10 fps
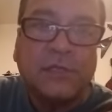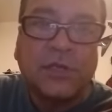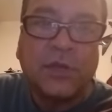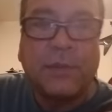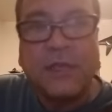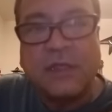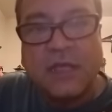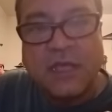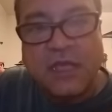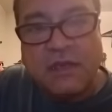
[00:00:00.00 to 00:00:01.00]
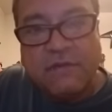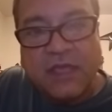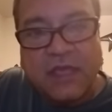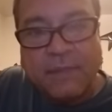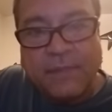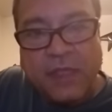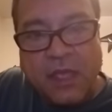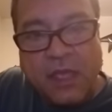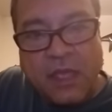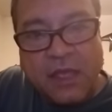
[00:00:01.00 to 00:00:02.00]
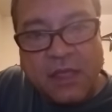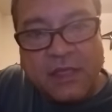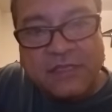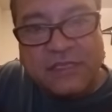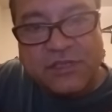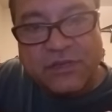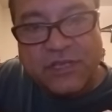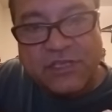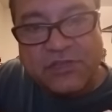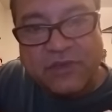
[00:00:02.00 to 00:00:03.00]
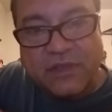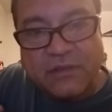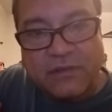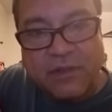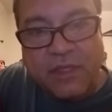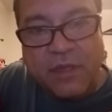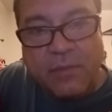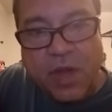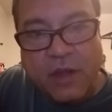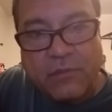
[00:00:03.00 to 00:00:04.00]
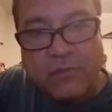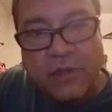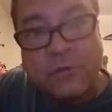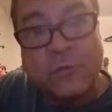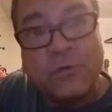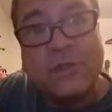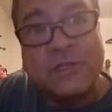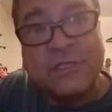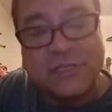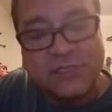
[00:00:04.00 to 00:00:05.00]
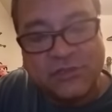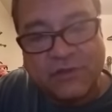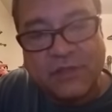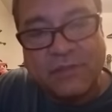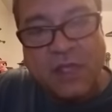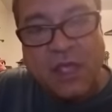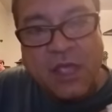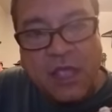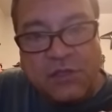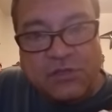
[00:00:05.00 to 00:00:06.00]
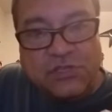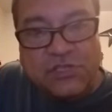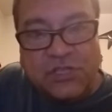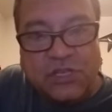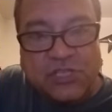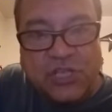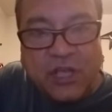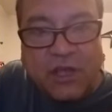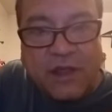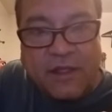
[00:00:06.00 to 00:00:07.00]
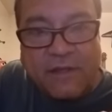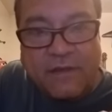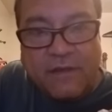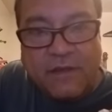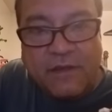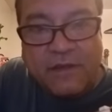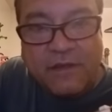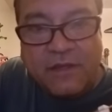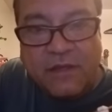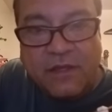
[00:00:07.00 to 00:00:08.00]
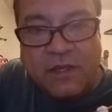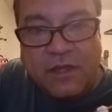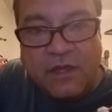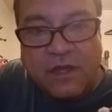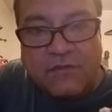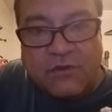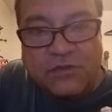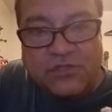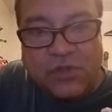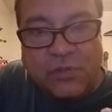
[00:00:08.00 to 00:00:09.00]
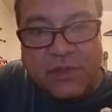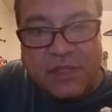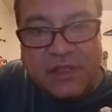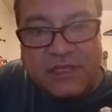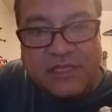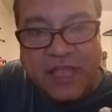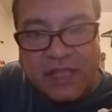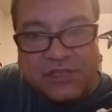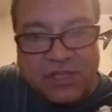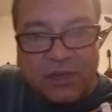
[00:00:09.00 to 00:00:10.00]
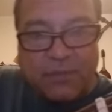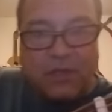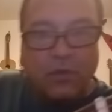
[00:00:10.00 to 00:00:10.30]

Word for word: It's going to be in the key of E. This is your E string, the bottom one or the sixth string, and you're just going to chug on it. Of course, normally this hand's going to be